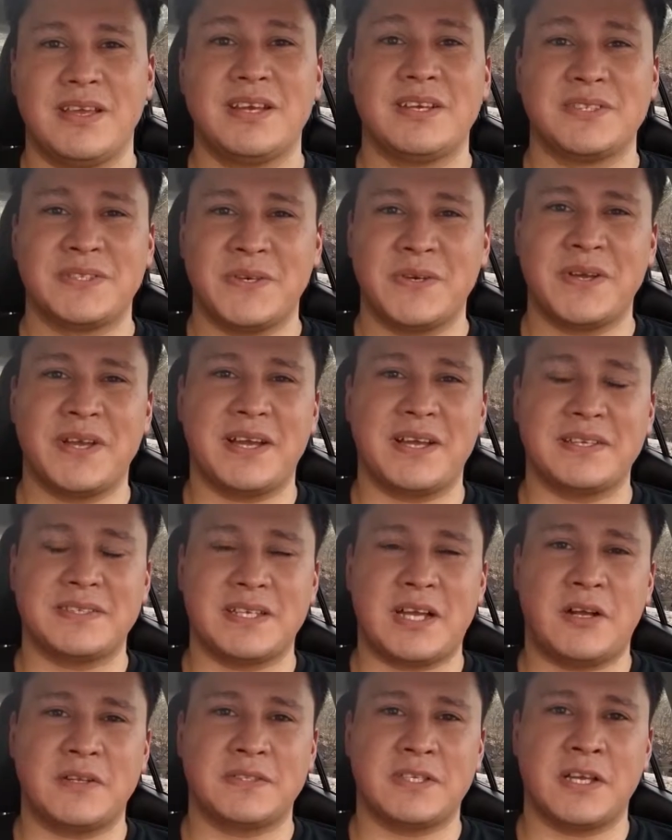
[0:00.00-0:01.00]
So guys,
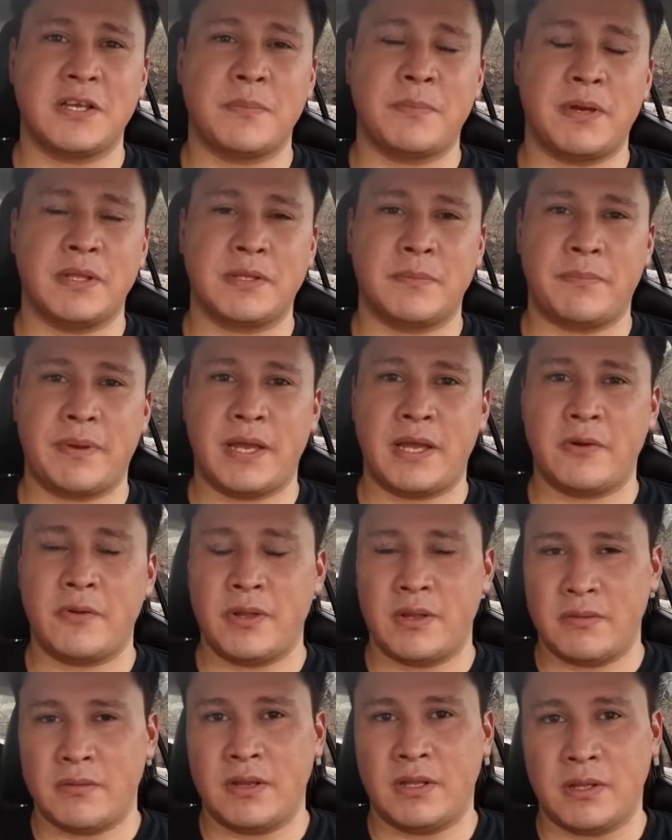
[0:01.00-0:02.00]
I'll talk about the
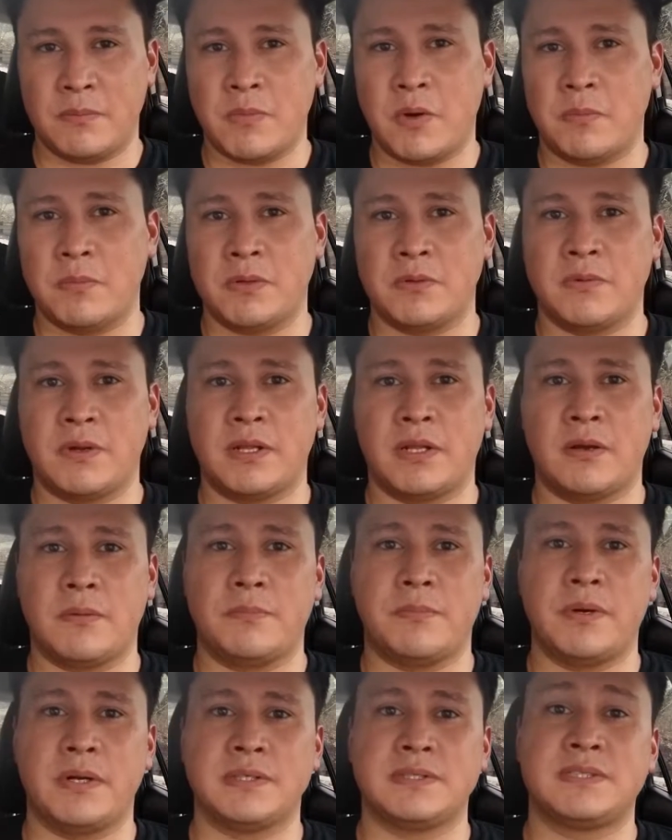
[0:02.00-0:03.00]
battery in a moment right now,
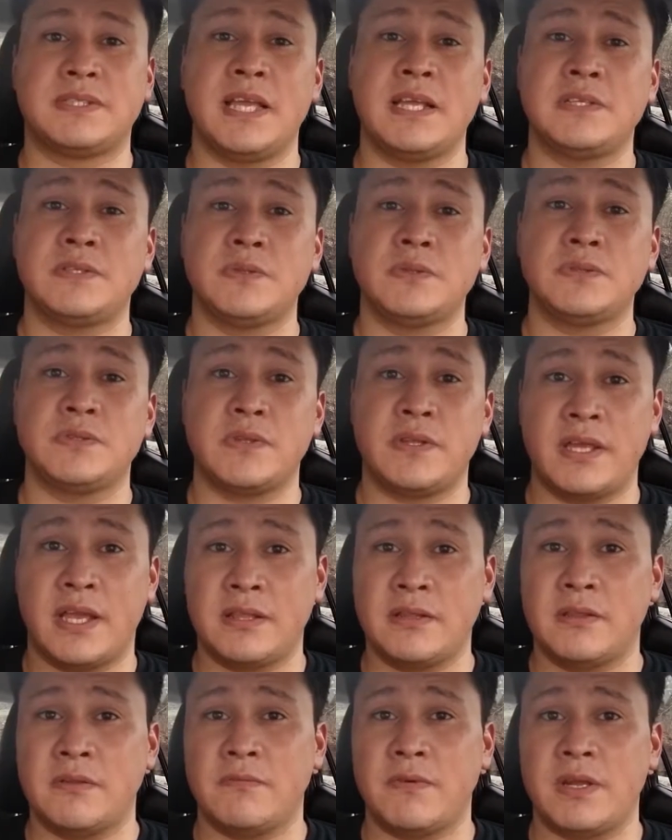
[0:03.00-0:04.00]
but stay tuned to the
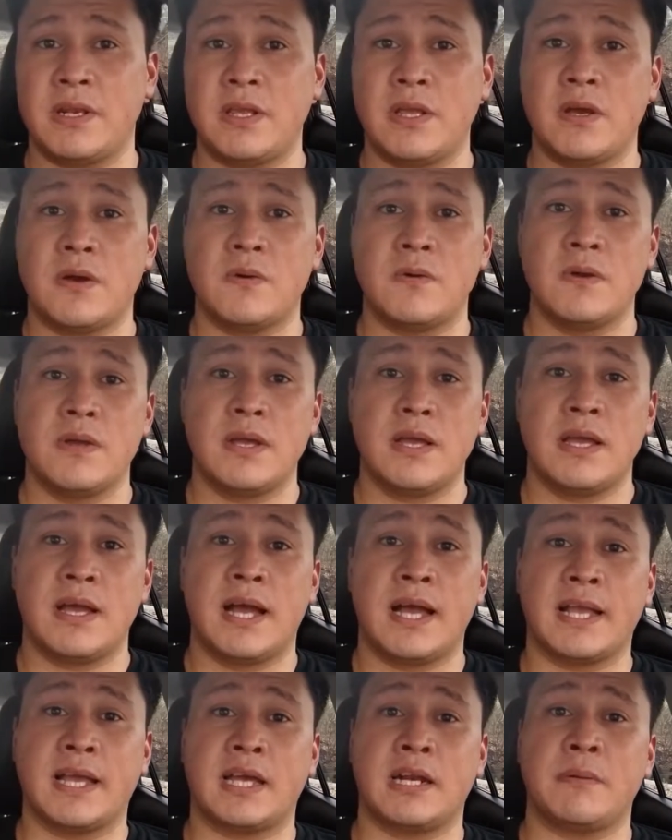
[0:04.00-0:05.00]
end of the video.
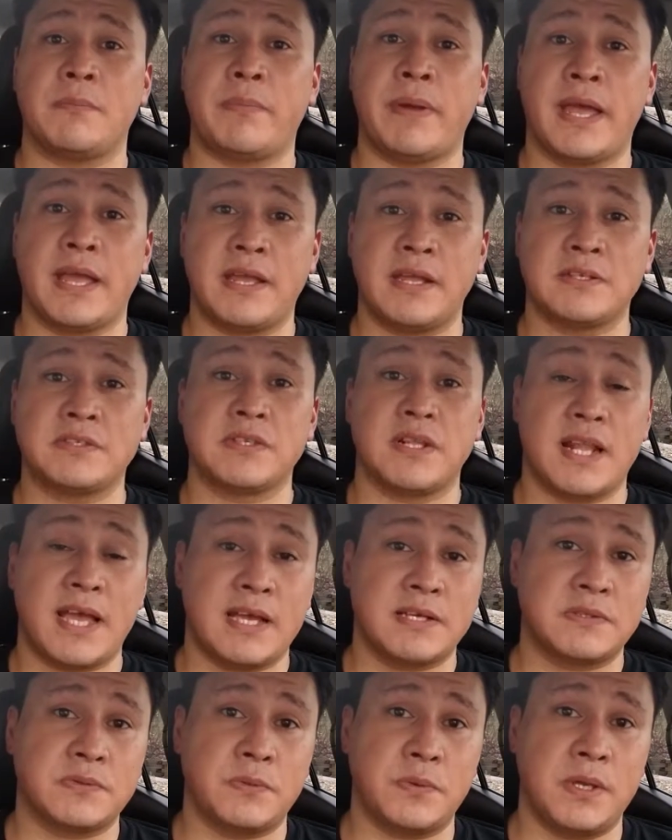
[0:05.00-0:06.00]
I got a package
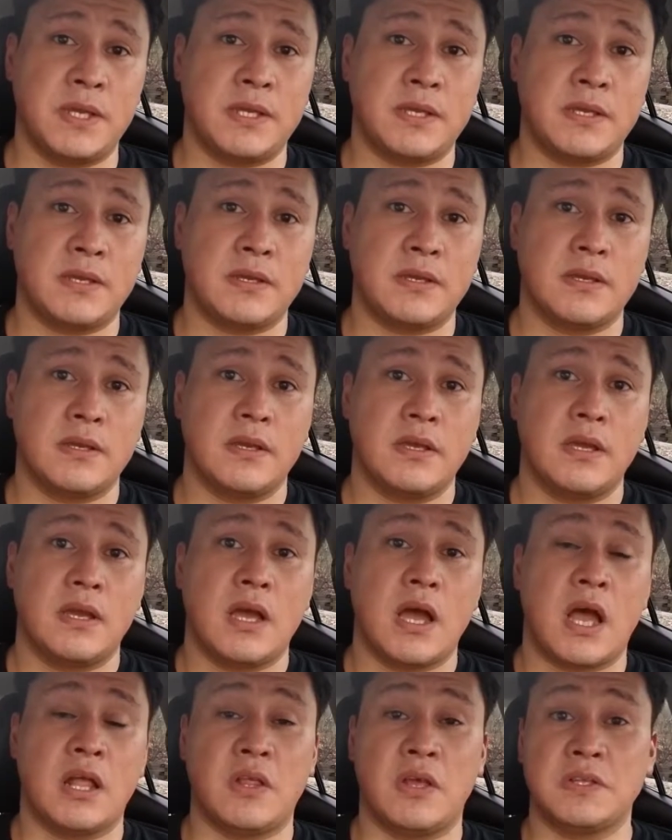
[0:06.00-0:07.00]
last week.
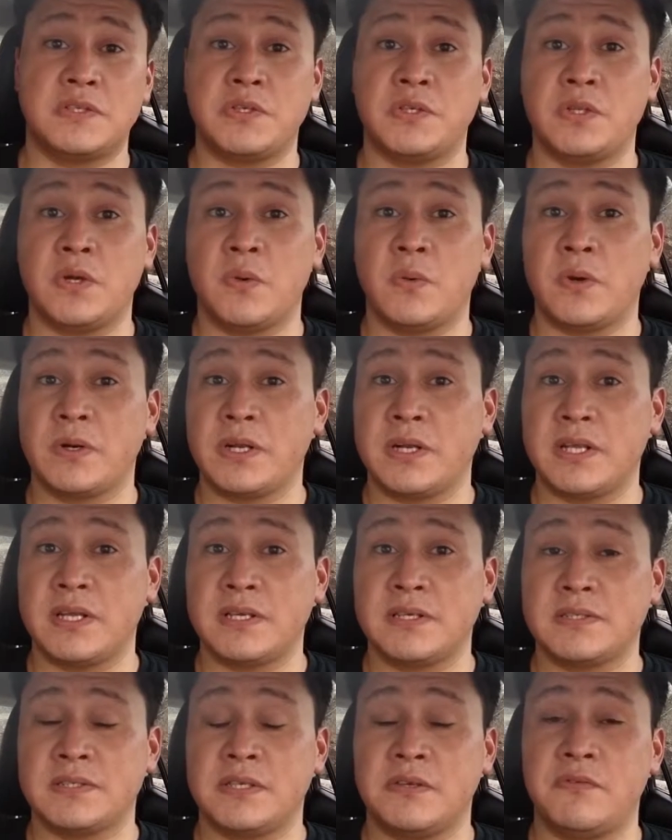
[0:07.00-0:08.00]
I'll let you know what it
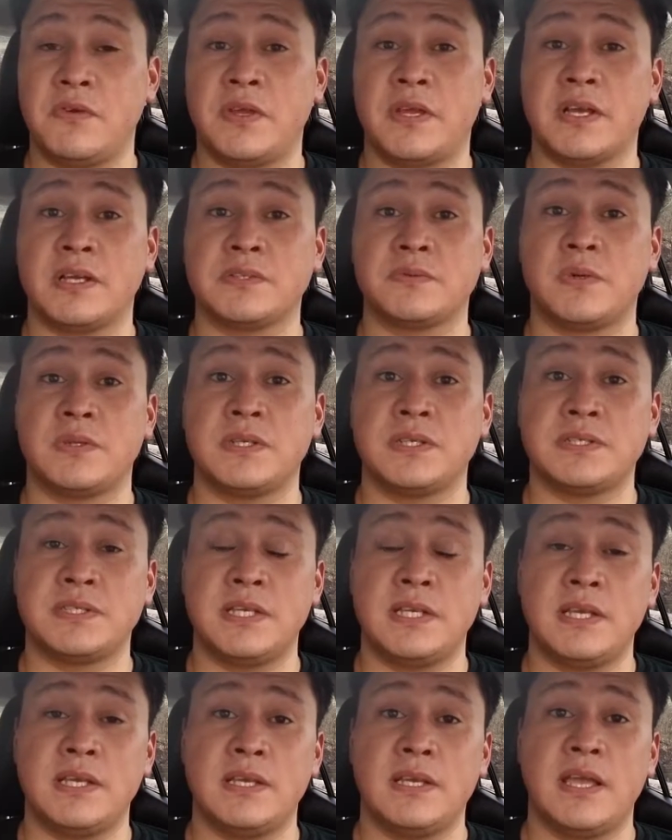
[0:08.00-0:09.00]
is. If you guys want to
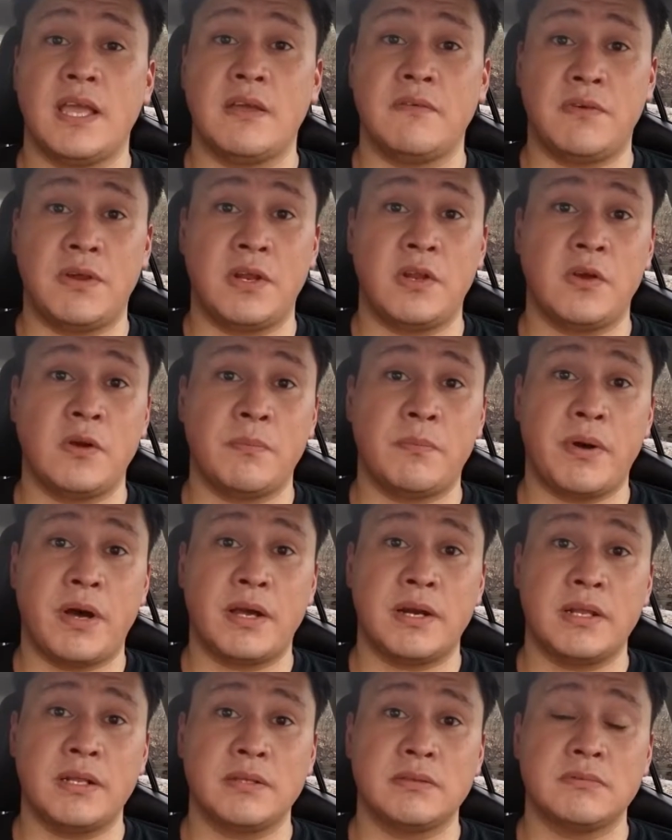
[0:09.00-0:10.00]
see a video
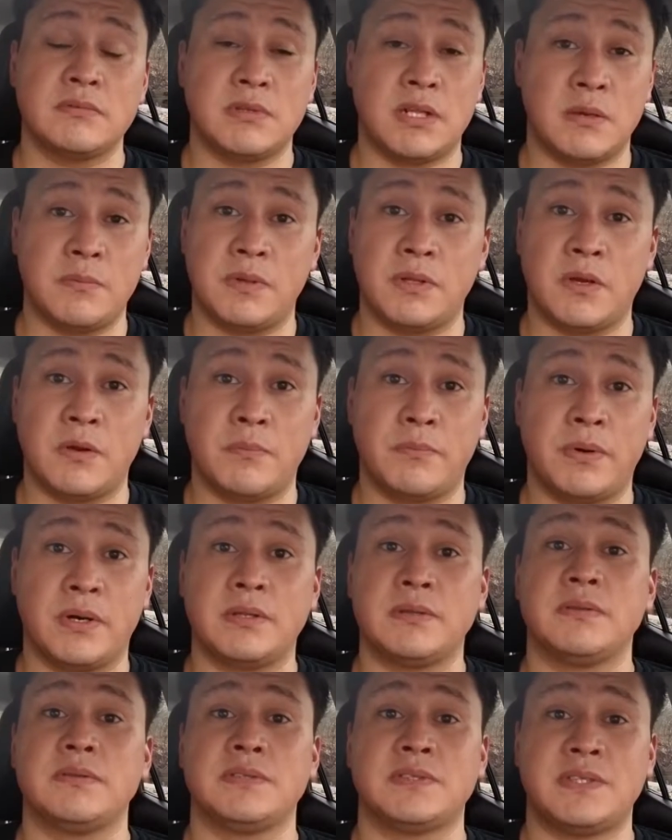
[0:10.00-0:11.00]
about it, let me know,
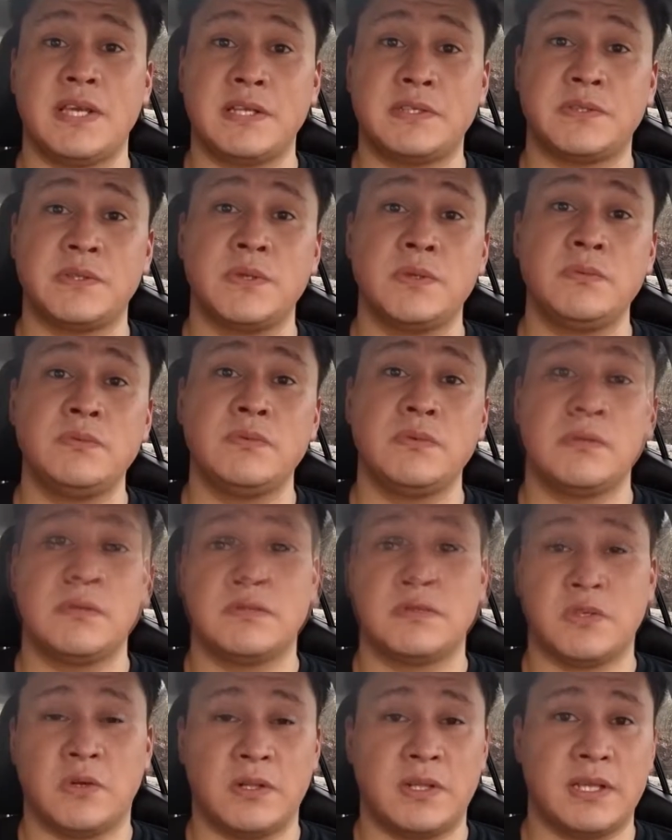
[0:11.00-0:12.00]
but stay tuned.
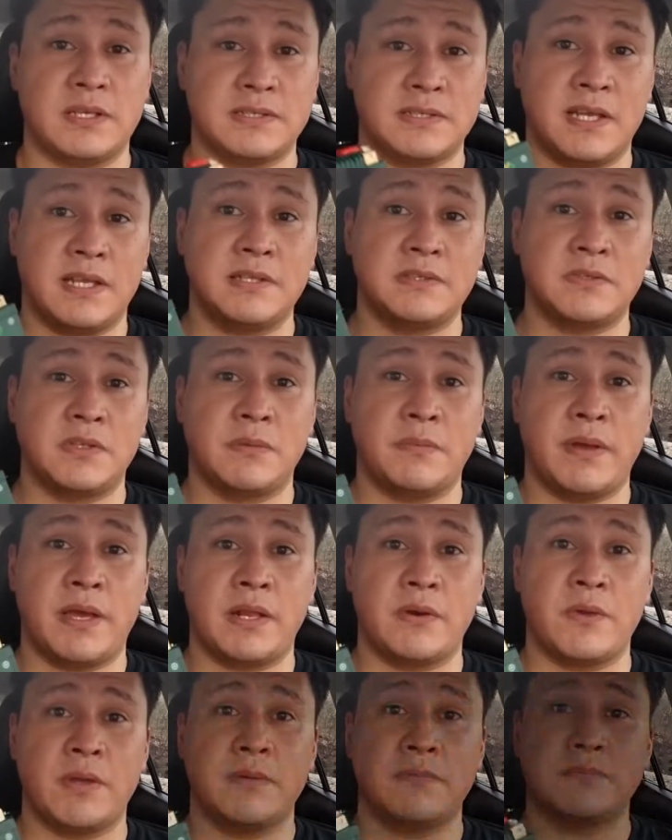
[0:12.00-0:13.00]
So let's get into the
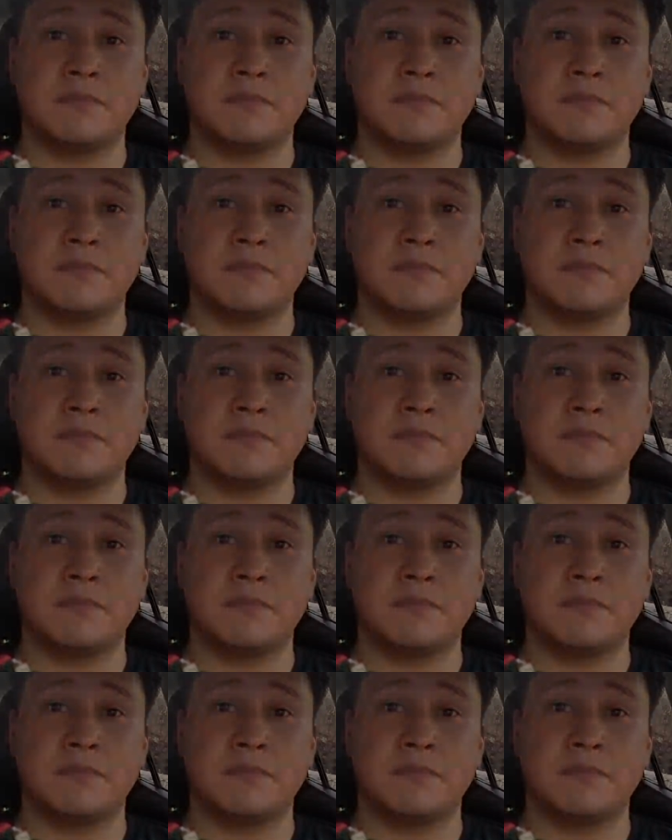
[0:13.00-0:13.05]
battery.